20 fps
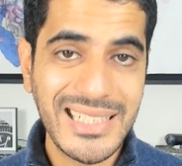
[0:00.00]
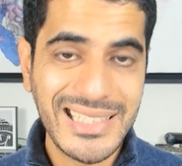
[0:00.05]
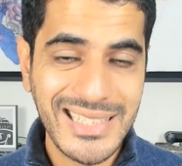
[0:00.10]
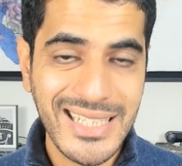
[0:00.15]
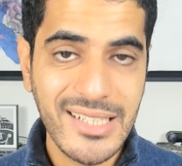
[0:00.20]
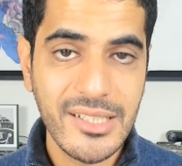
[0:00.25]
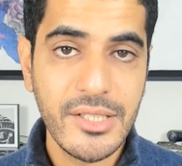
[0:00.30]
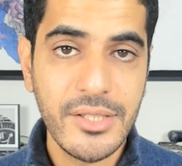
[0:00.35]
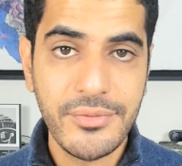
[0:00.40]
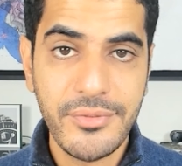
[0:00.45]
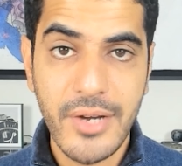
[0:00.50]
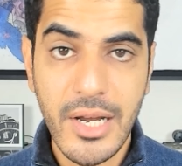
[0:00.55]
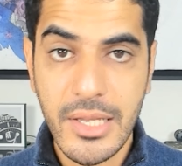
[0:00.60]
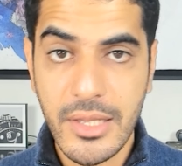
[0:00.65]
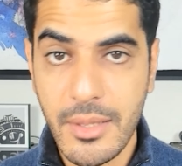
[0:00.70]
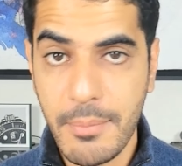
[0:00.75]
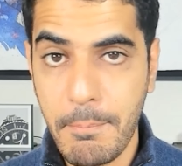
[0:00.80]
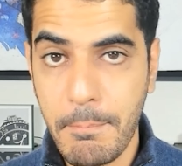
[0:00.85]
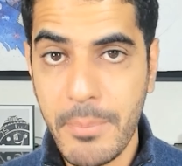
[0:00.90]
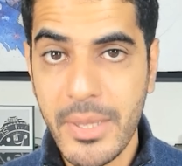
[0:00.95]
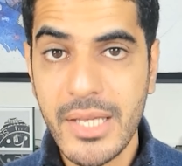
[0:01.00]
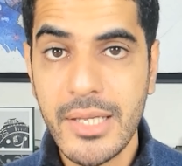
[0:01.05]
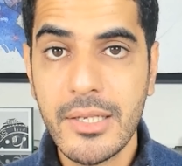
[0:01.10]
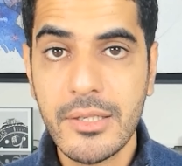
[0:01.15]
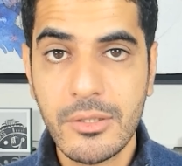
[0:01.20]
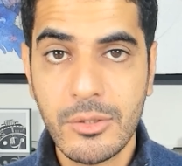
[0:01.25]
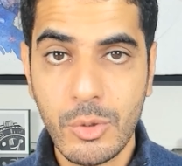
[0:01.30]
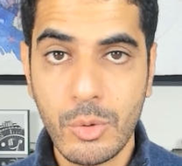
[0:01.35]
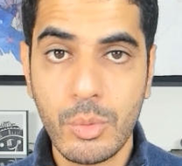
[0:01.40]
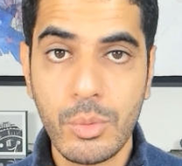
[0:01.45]
to identify the
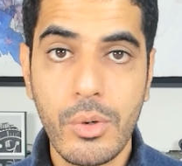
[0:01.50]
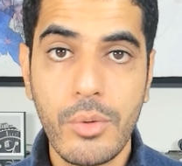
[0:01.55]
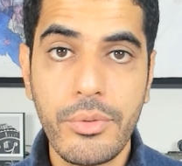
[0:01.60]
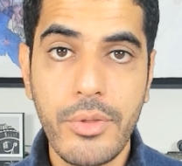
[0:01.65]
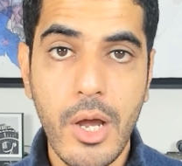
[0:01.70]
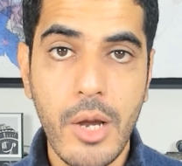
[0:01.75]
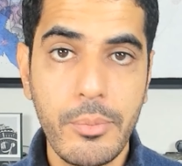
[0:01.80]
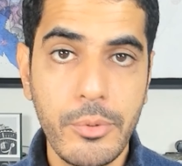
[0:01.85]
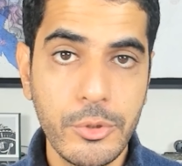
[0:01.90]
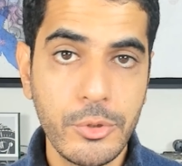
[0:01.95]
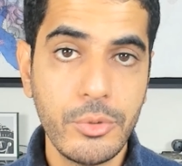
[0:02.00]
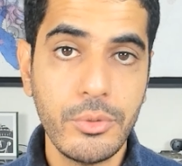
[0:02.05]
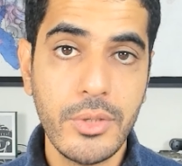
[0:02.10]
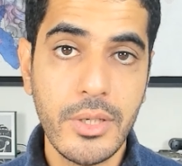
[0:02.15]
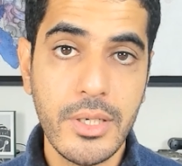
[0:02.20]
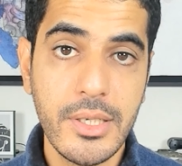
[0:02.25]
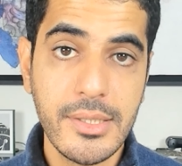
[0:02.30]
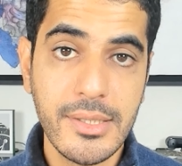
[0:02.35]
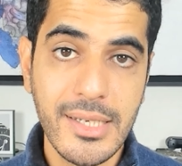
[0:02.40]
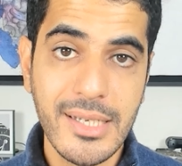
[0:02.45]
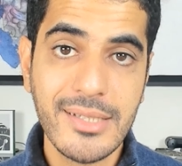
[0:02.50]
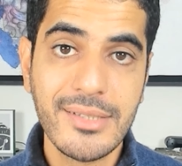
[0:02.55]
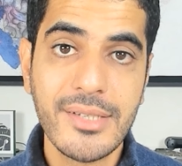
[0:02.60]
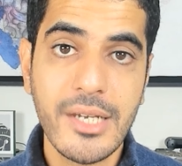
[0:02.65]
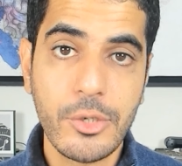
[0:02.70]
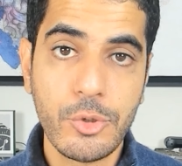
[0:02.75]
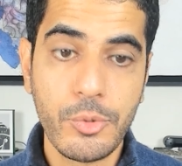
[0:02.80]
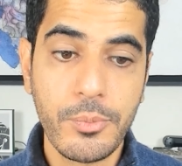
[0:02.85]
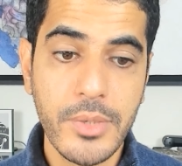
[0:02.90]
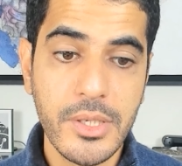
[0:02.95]
biggest growth opportunities
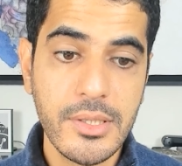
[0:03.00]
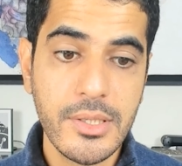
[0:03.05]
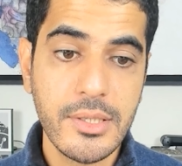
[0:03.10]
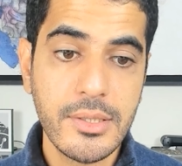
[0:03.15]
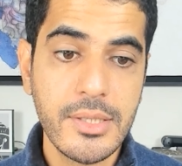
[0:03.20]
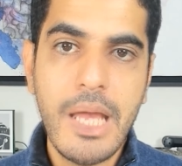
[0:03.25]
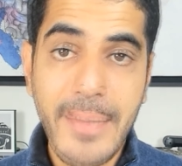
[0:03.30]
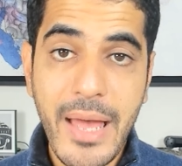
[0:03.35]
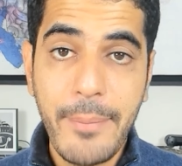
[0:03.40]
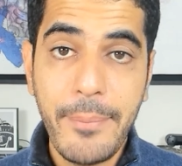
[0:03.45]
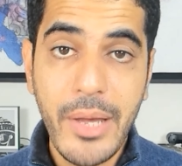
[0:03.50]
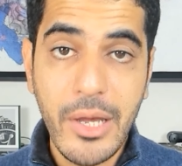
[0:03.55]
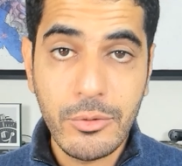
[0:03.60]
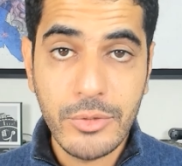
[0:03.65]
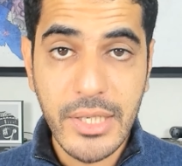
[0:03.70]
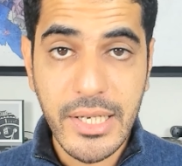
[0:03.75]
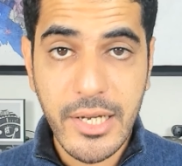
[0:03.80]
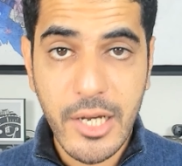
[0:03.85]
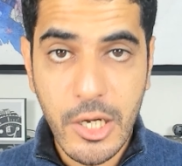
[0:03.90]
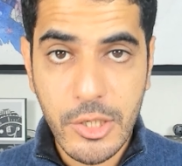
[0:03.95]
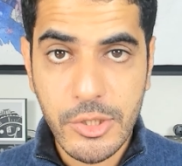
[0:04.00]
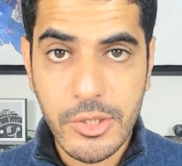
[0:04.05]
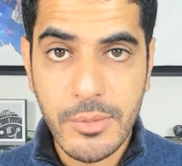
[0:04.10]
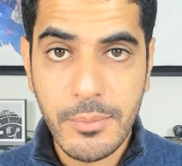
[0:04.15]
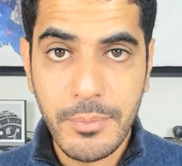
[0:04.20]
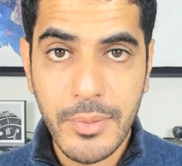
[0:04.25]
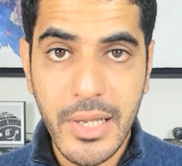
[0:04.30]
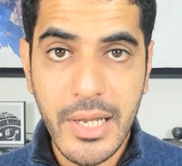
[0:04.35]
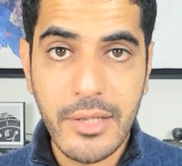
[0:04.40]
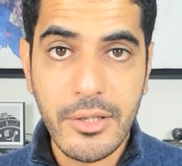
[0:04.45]
inside your business and map out a
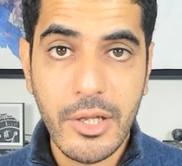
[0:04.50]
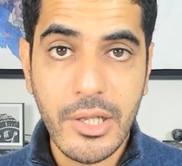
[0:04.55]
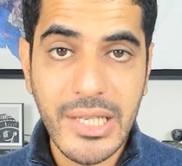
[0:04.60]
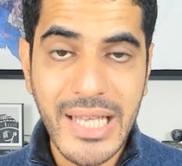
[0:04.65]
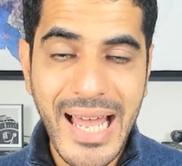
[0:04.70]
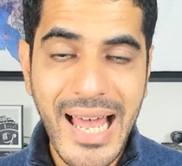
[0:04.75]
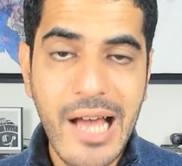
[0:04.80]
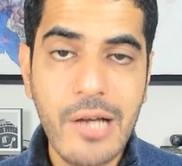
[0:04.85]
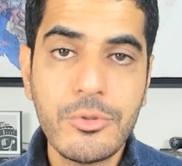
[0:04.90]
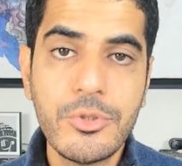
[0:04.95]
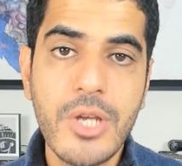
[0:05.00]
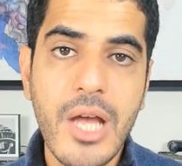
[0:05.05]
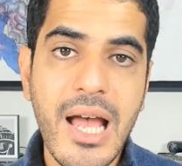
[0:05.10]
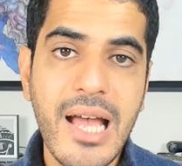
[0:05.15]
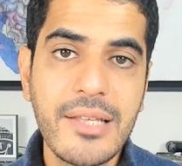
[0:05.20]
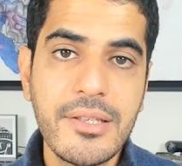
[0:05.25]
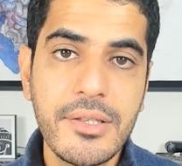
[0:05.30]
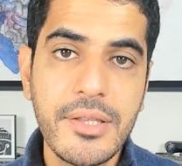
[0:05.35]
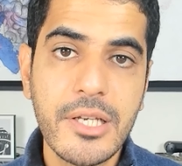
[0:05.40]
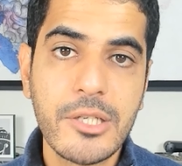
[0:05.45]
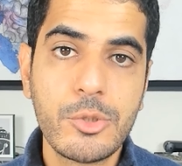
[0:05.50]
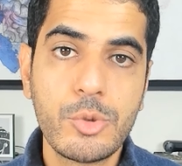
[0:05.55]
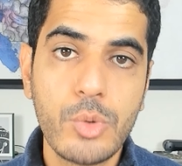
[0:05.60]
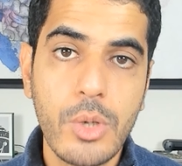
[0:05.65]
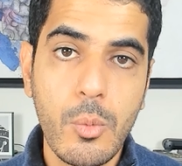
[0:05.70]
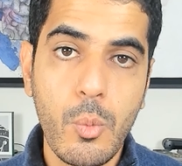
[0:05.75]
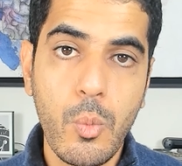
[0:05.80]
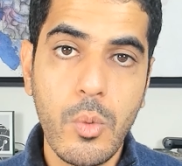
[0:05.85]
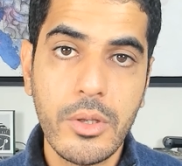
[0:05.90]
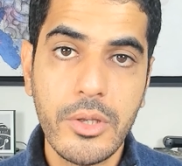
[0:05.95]
custom plan on how to add an
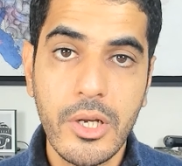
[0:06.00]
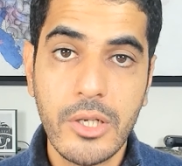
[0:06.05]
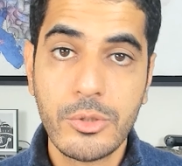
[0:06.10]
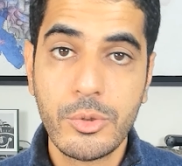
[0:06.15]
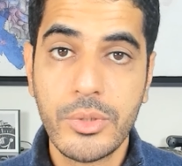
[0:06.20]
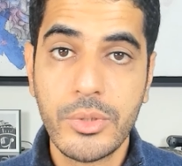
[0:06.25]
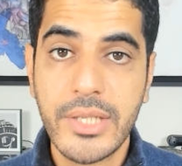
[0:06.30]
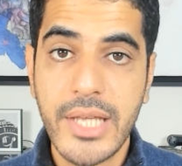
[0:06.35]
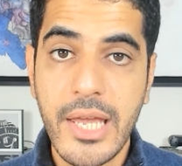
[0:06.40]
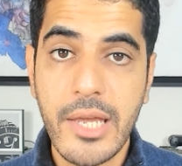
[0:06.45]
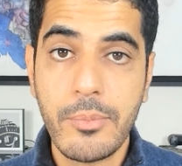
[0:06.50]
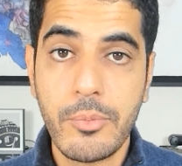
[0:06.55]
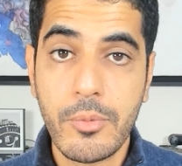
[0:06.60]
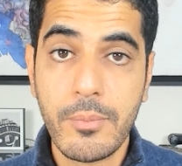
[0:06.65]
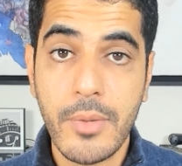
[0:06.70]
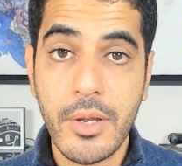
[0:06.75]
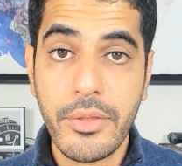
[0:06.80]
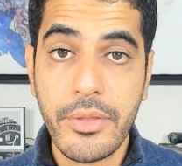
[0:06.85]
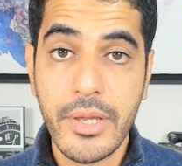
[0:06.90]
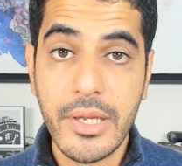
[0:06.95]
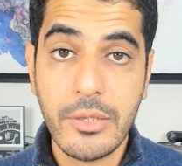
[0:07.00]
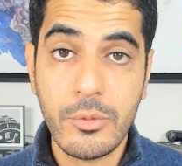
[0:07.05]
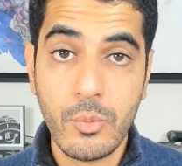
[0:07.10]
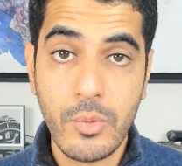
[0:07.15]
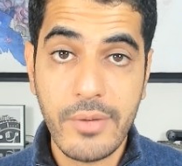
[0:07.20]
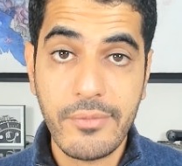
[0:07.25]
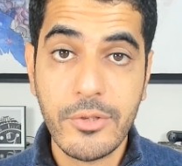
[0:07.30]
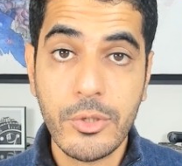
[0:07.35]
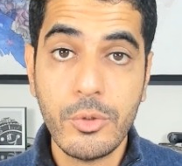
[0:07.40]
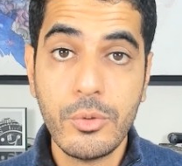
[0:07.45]
extra 100K per month
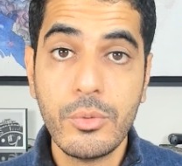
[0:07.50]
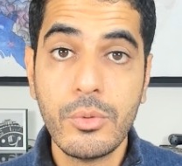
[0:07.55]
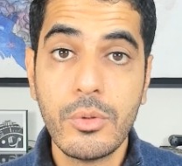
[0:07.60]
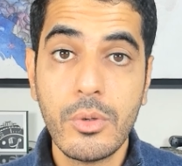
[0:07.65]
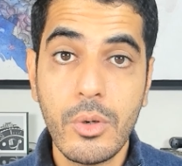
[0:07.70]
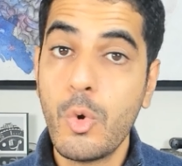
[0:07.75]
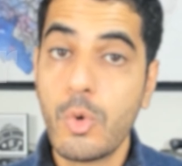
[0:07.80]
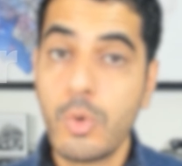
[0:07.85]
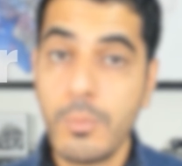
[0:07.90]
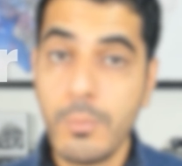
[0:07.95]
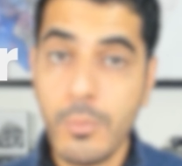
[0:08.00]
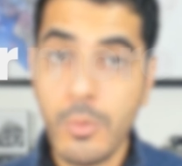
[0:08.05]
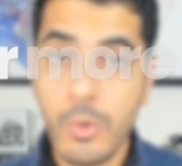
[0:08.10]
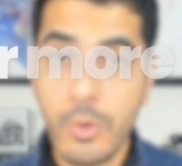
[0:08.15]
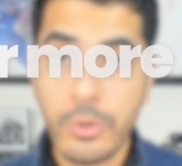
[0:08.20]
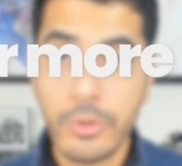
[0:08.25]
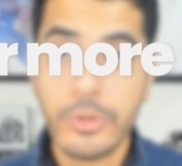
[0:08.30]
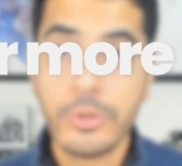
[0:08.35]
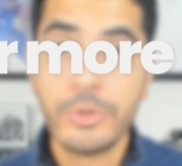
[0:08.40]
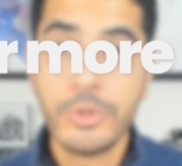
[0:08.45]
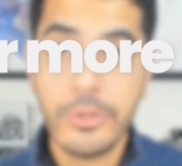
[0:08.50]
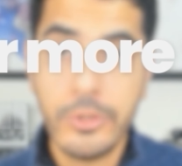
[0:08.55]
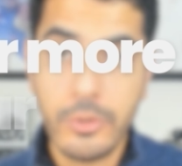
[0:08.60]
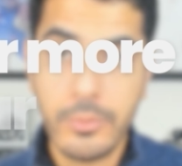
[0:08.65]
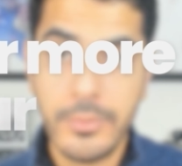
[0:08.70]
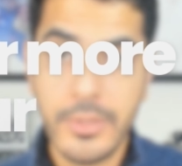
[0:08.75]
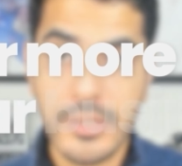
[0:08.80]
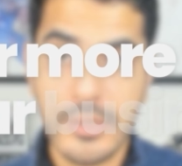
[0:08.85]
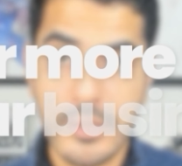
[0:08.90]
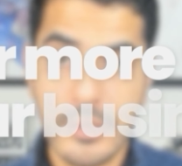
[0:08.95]
in revenue or more to
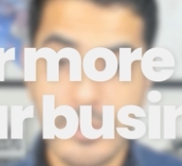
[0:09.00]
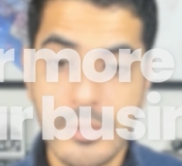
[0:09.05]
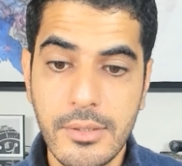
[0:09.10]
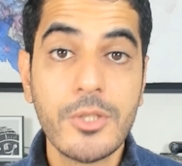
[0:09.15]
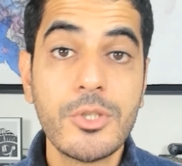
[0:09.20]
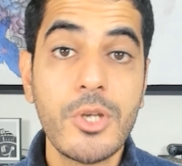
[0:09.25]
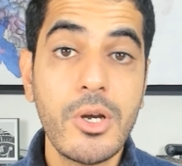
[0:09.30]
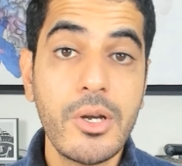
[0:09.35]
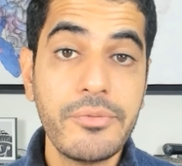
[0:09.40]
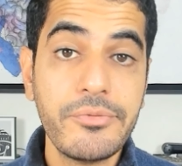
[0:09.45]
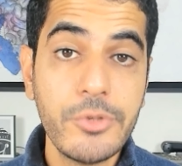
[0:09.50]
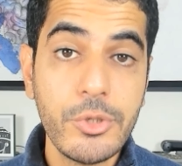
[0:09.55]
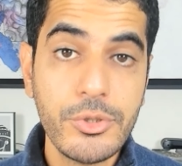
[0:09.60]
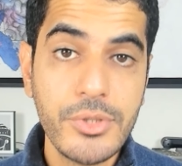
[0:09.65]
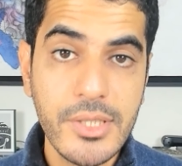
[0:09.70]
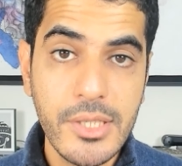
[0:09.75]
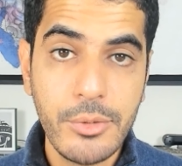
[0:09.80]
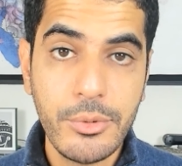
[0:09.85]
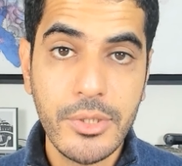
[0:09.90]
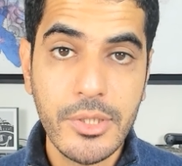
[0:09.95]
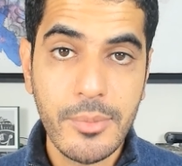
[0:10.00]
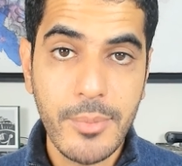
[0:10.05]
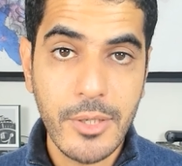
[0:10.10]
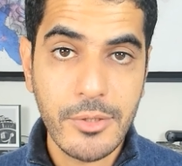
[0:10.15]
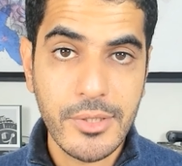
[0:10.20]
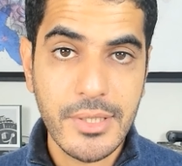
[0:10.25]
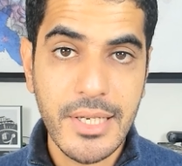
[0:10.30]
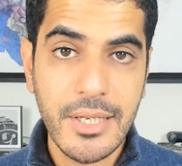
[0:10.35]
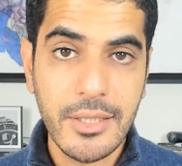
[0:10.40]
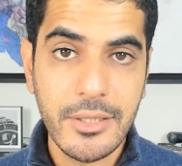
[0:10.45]
your business. So if you're serious
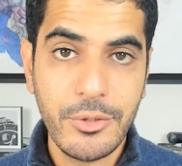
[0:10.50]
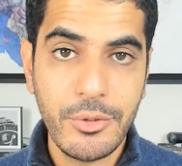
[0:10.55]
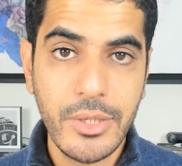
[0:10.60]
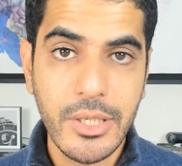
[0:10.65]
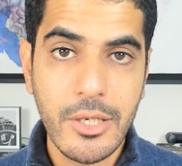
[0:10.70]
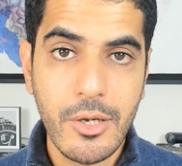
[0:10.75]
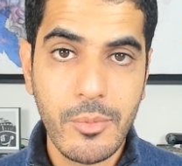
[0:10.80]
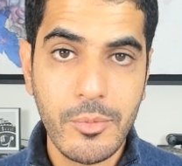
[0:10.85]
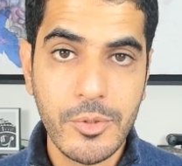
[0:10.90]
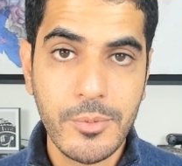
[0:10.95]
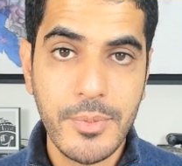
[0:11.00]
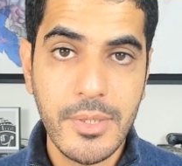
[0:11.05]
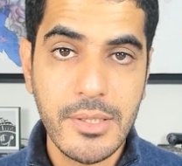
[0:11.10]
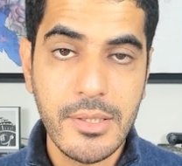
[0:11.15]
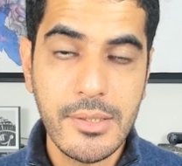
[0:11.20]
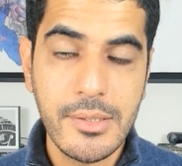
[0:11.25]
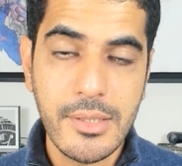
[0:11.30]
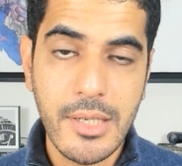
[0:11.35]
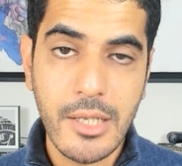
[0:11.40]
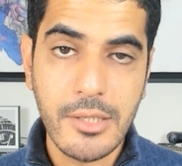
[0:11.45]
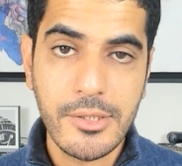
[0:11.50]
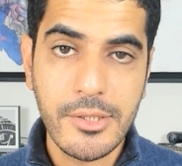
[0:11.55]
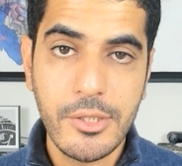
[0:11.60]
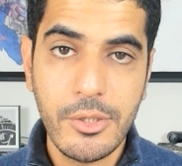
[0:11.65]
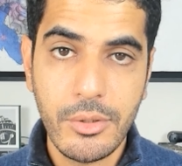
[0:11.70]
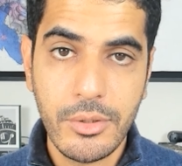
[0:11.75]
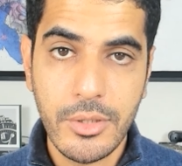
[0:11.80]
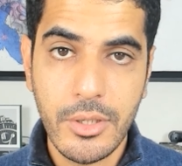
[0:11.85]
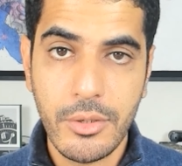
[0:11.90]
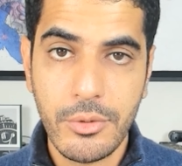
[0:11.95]
about scaling your e-commerce business, I'll
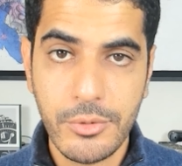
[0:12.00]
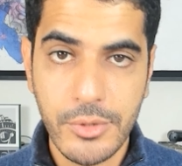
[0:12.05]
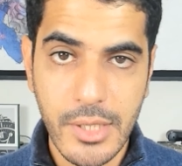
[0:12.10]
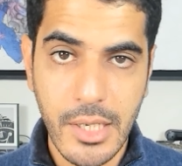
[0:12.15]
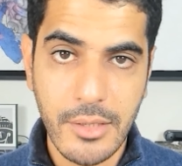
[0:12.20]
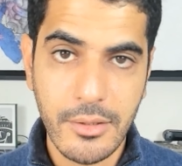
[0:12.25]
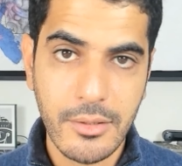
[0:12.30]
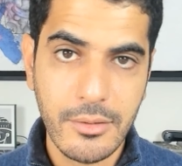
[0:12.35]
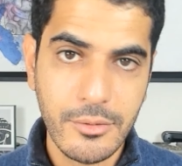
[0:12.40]
see you on the other side.